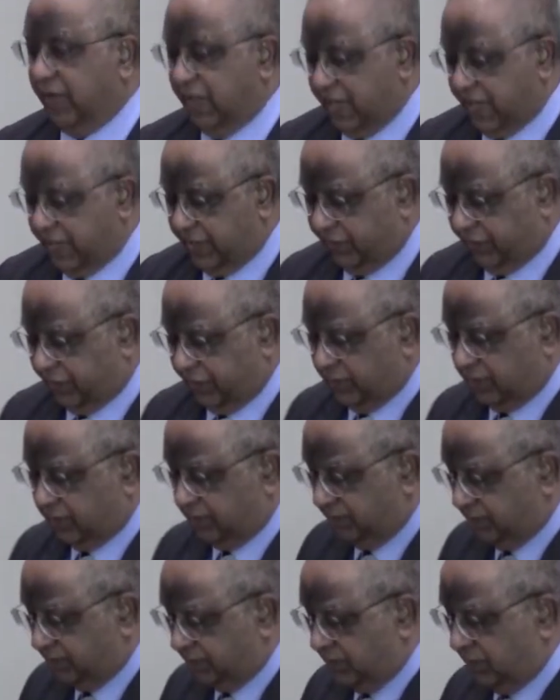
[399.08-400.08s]
And
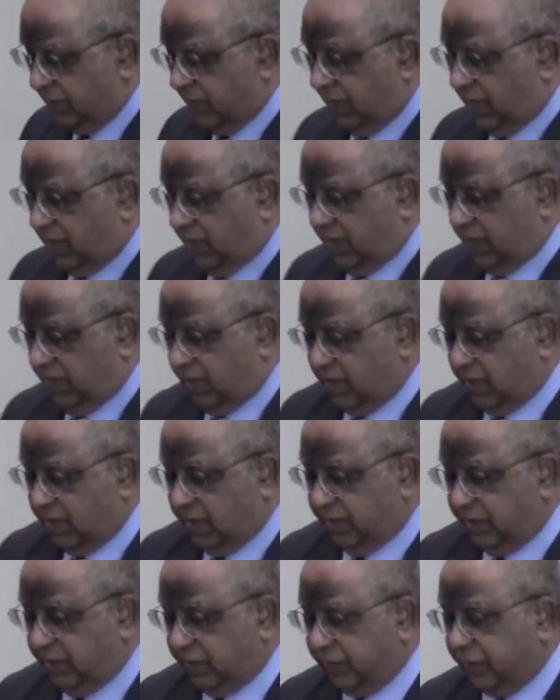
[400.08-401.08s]
so
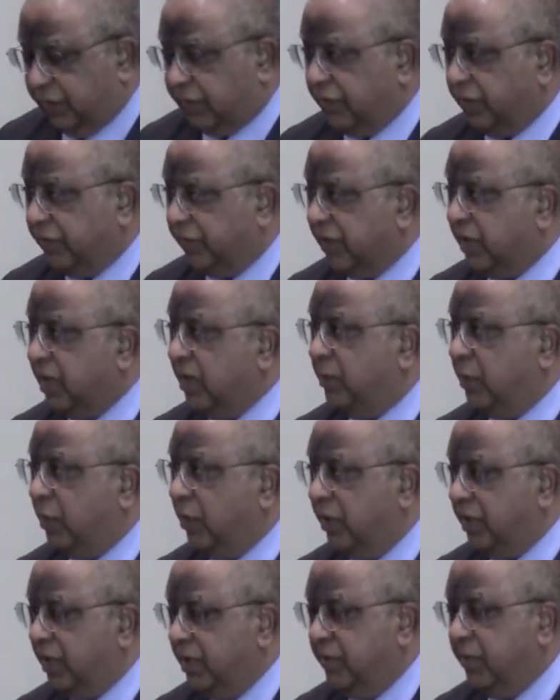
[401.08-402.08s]
the
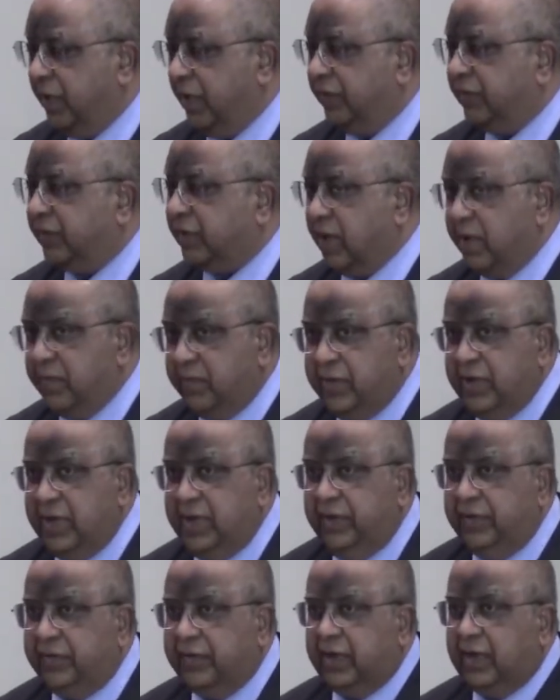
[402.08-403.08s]
Singaporean-based
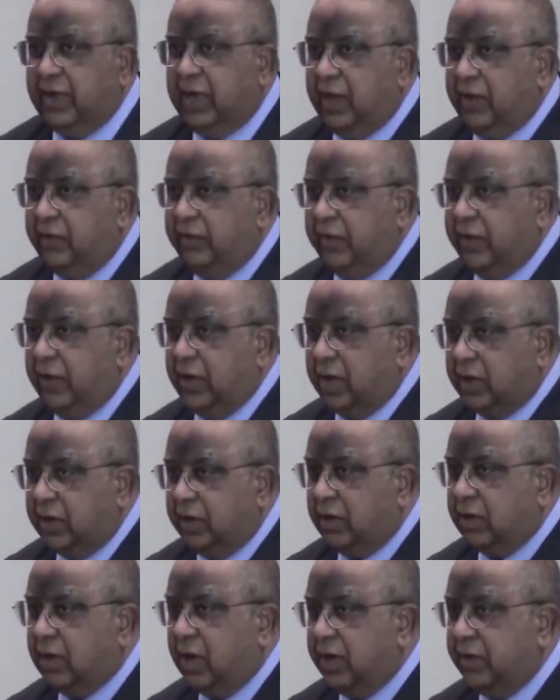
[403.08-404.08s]
companies have a lot
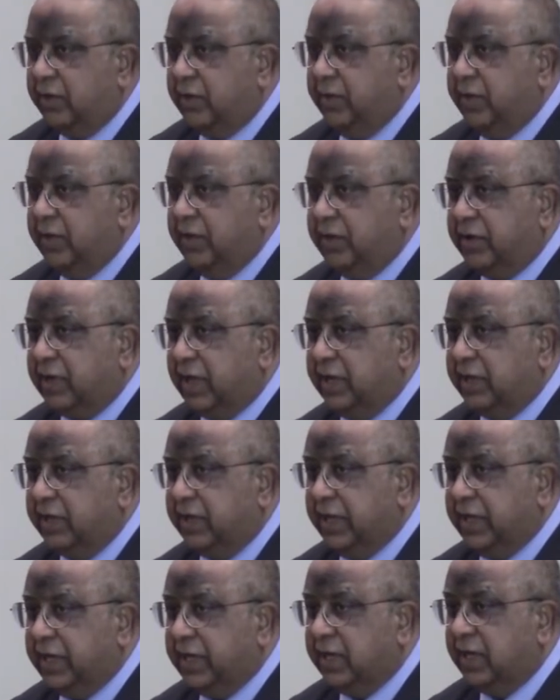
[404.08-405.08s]
to contribute. I
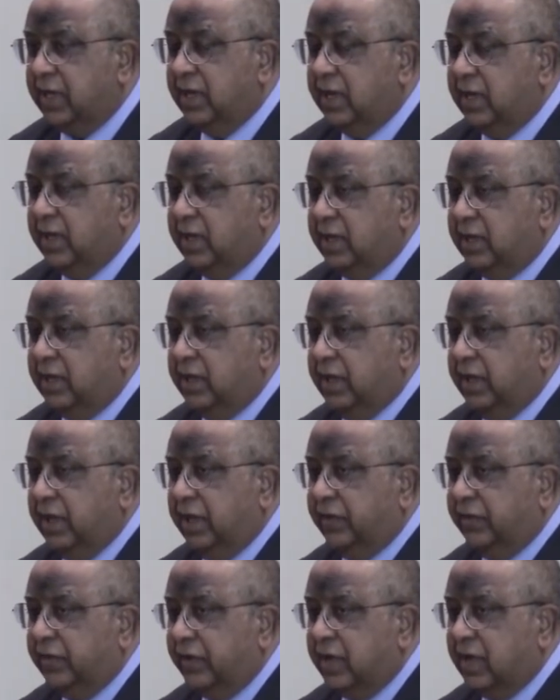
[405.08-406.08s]
think
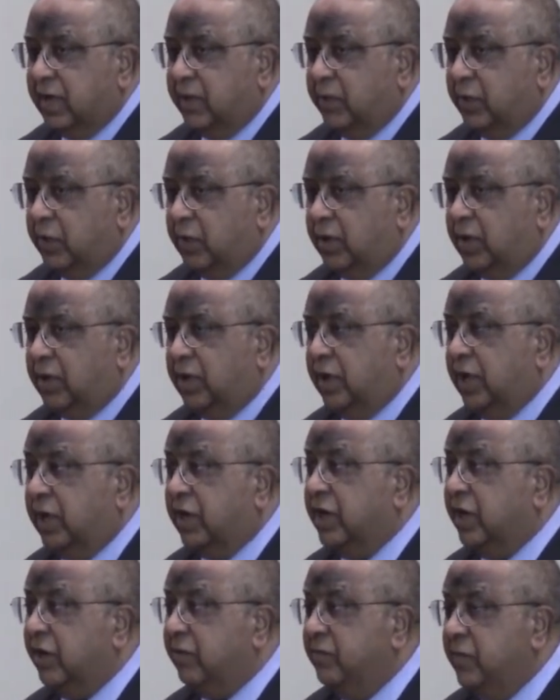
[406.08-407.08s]
the Singapore
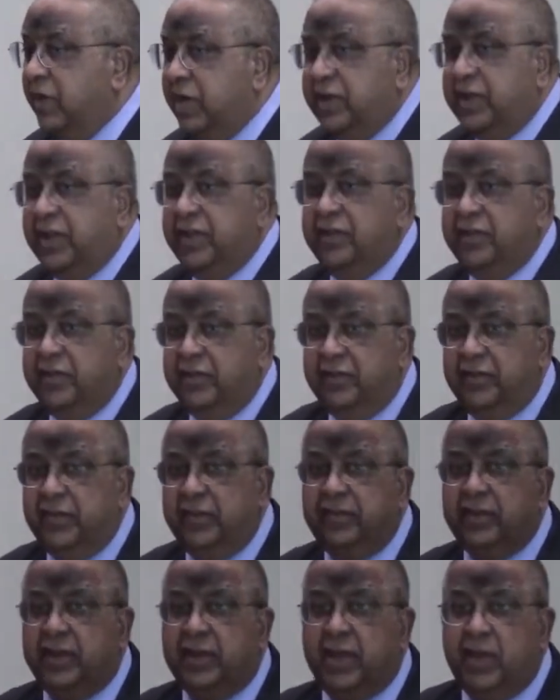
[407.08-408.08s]
government
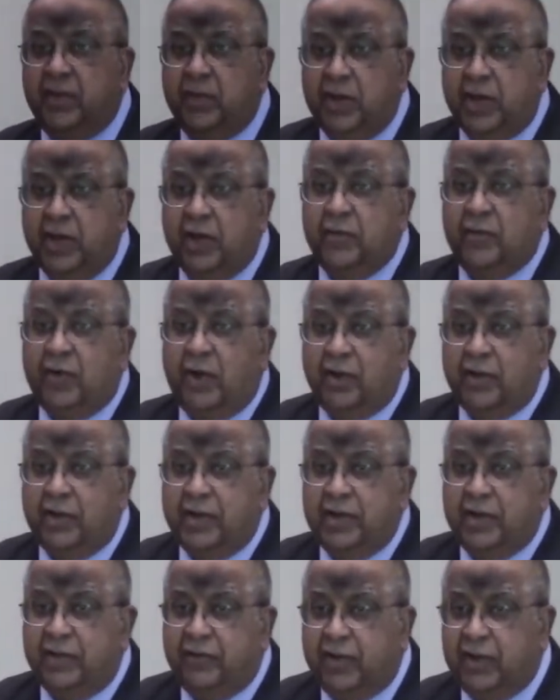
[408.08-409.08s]
agencies that have been involved
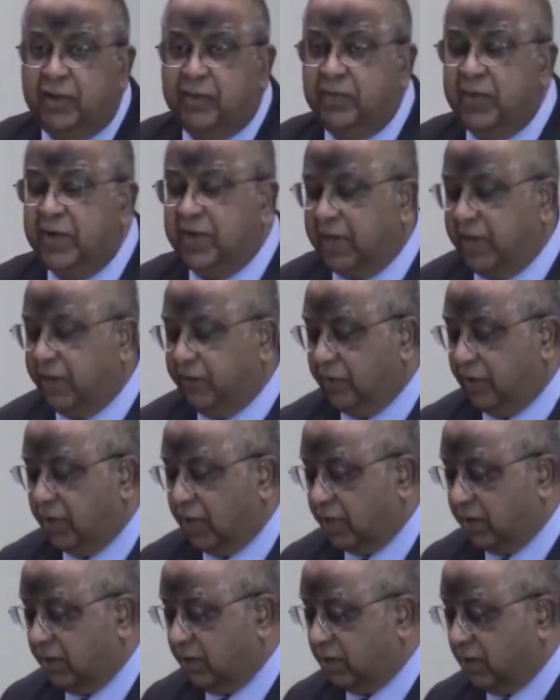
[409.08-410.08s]
in development have a
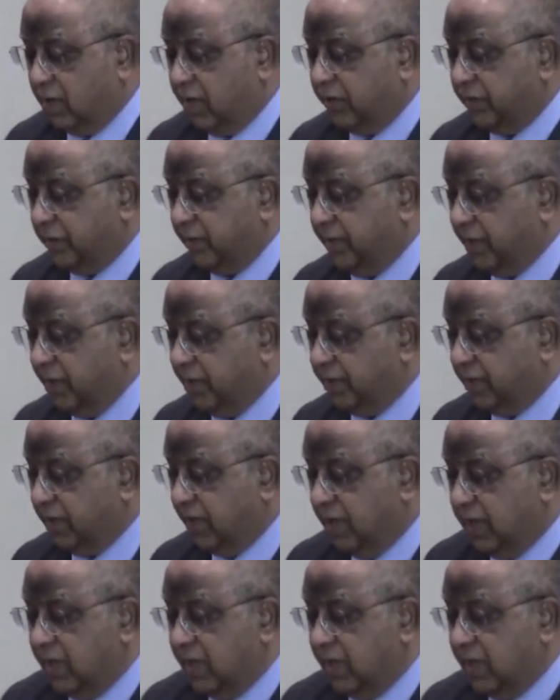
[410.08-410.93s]
lot to contribute.